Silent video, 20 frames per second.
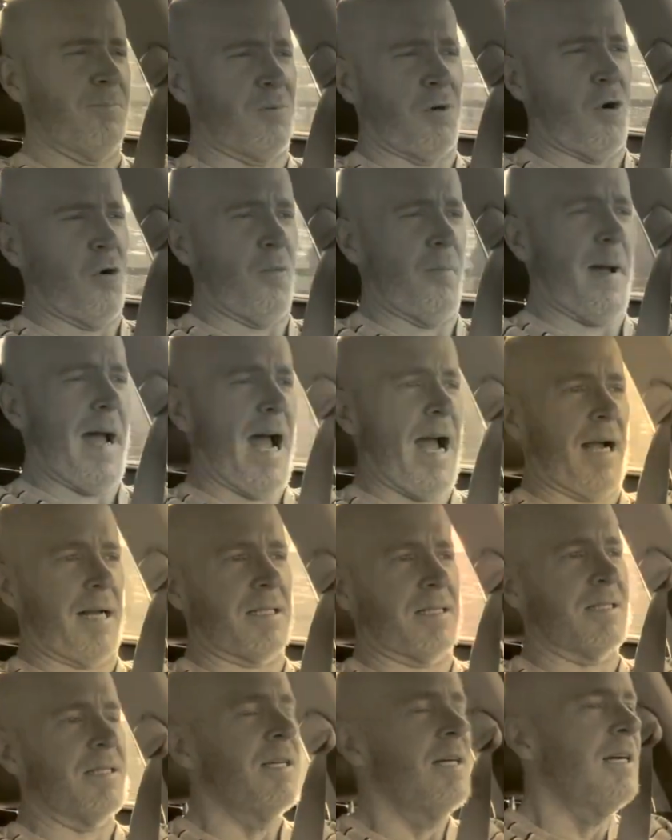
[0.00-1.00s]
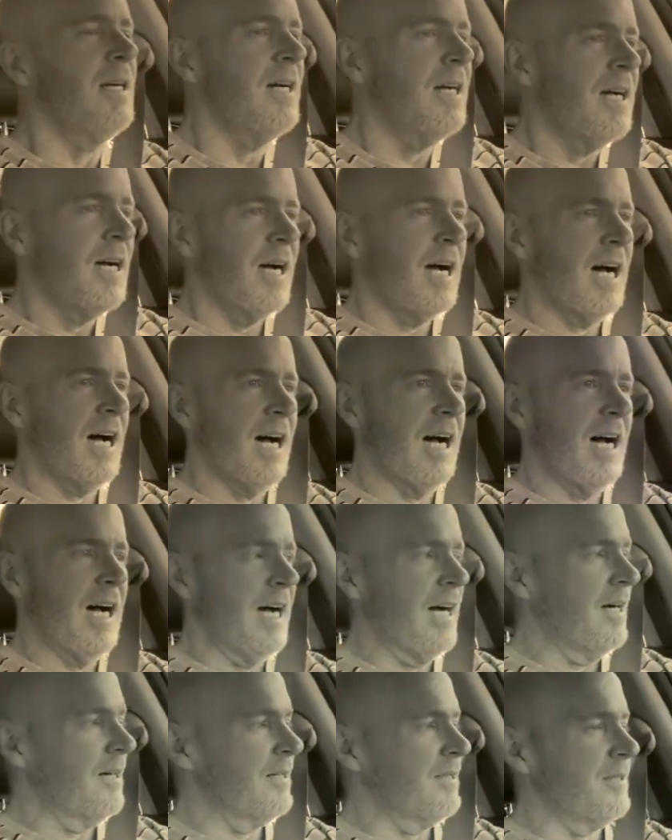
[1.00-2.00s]
Pro Max,
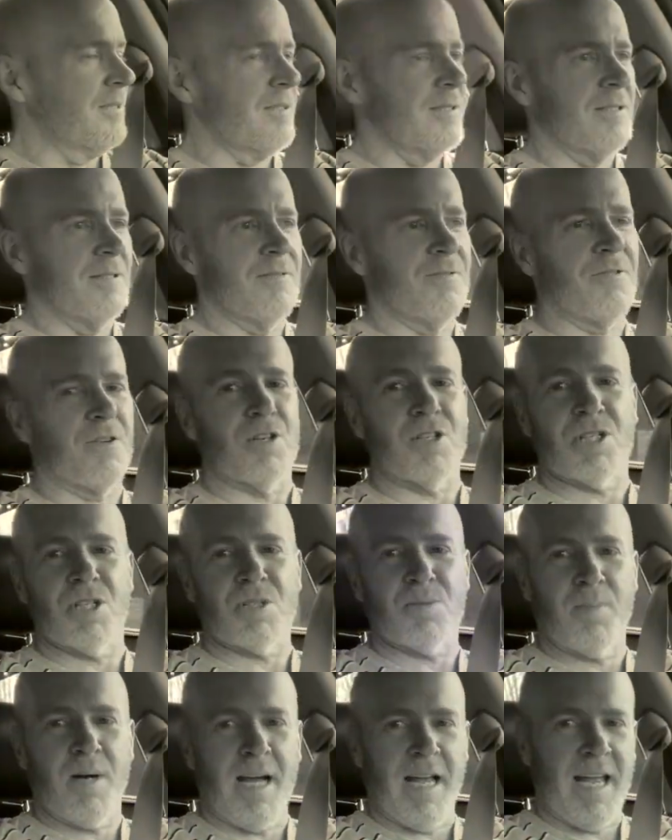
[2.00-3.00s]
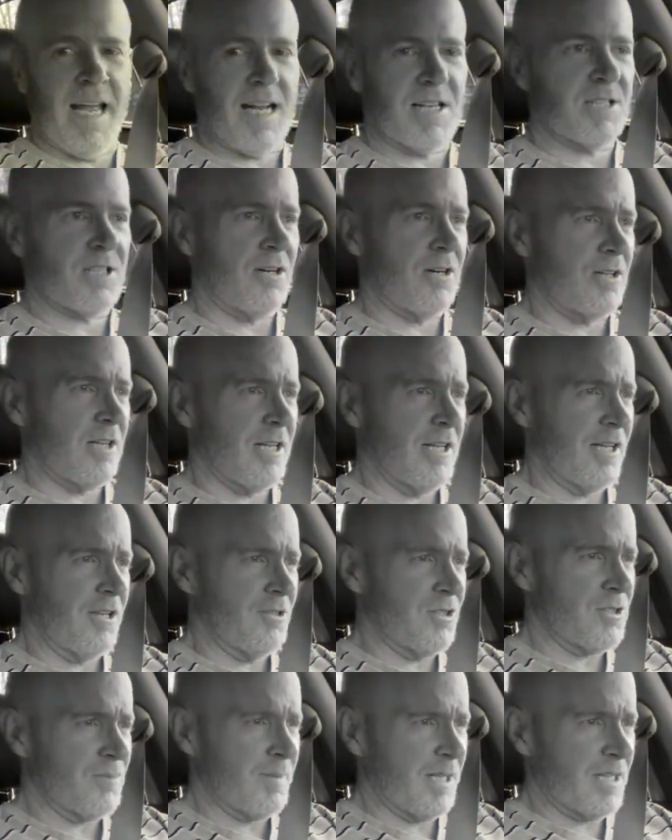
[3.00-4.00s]
versus my XR that I
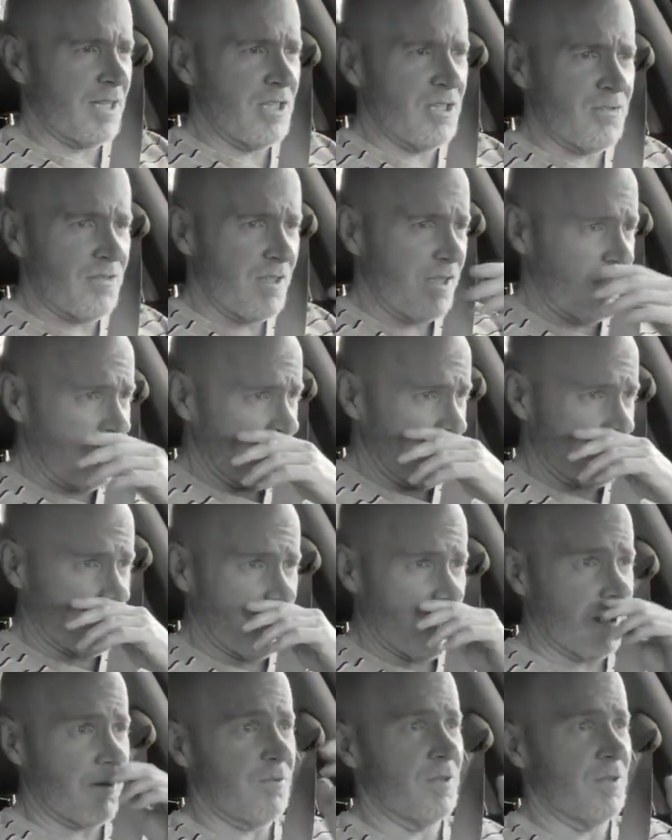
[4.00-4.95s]
used to make these videos with,